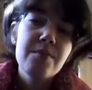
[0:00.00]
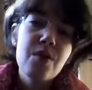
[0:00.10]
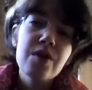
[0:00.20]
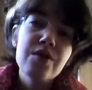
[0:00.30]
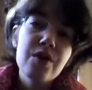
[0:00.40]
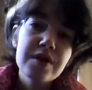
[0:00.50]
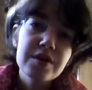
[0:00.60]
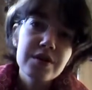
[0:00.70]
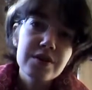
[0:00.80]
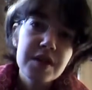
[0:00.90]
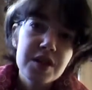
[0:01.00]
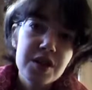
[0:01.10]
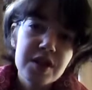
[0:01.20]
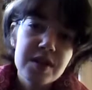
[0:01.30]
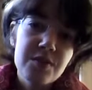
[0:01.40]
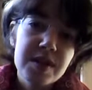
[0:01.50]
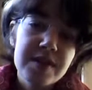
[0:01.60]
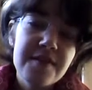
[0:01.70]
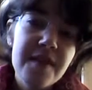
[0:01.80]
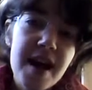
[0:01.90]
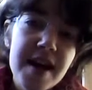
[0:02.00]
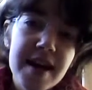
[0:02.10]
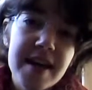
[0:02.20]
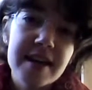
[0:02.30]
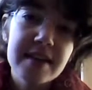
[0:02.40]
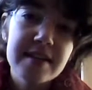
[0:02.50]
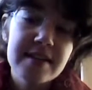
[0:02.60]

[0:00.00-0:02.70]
more Norse tradition with the Vikings.